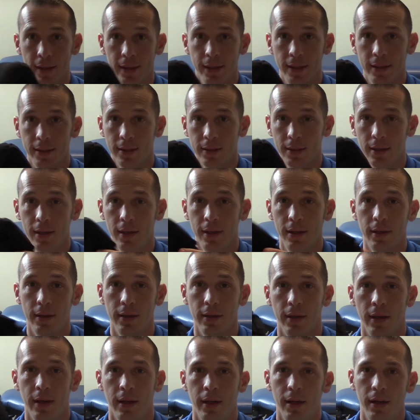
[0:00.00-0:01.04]
this,
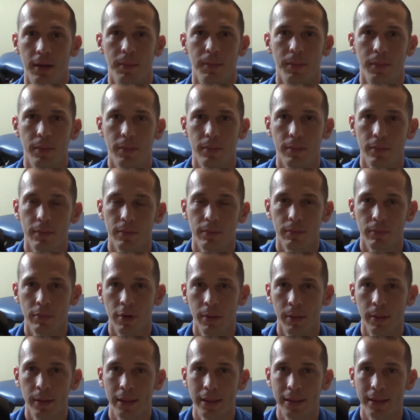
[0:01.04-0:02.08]
um,
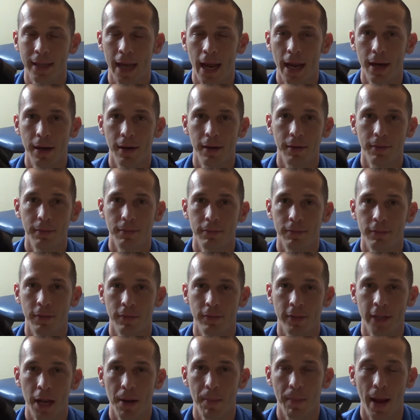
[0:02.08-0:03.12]
probably 10,
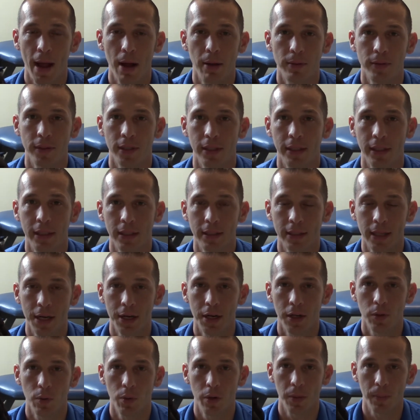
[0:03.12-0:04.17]
10 pounds at least,
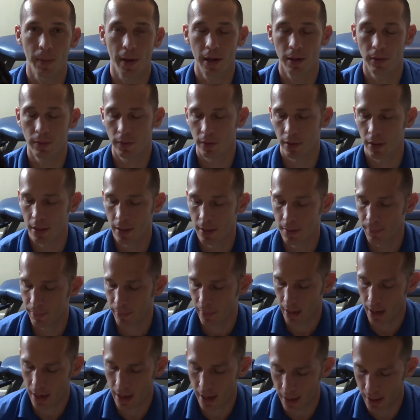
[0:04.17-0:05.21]
10 to 20 pounds.
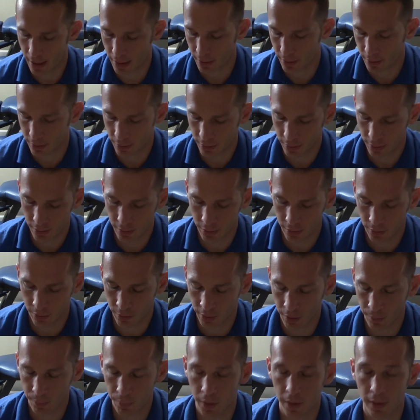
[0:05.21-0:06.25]
And you're
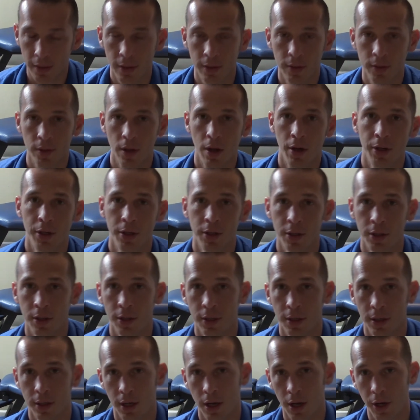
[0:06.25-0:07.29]
gonna put those on
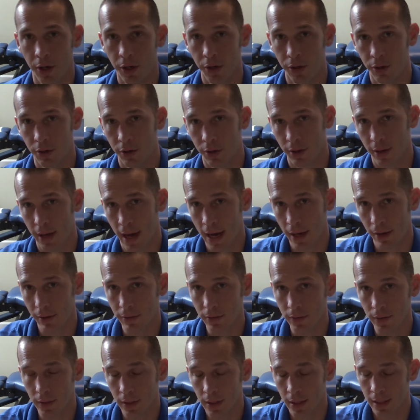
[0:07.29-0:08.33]
your, on your
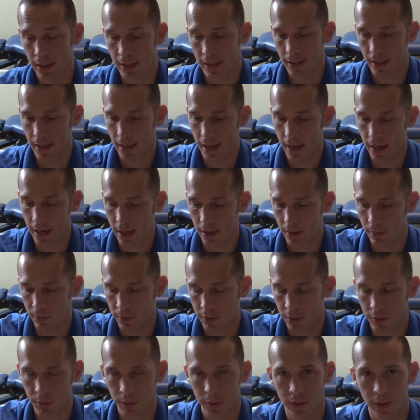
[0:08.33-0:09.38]
ankles and we're
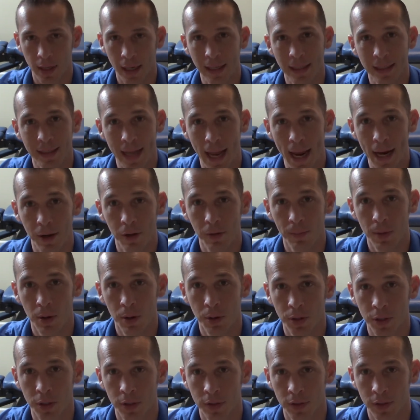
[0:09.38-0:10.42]
gonna do a slight dangle
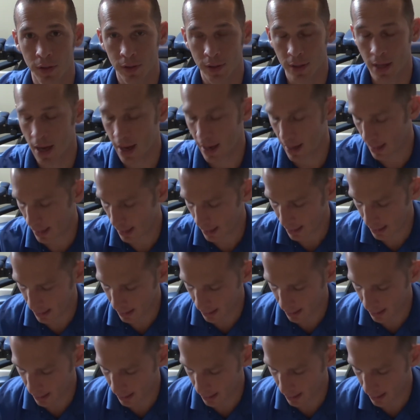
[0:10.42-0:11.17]
motion. This is not a